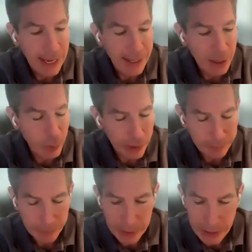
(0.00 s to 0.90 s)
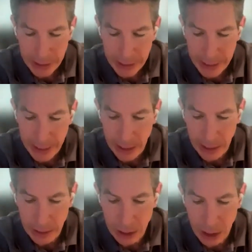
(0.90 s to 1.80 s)
at Emory.
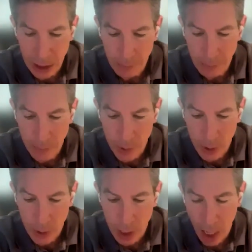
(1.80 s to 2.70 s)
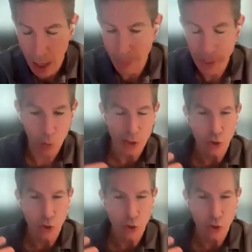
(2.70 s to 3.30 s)
And I'm not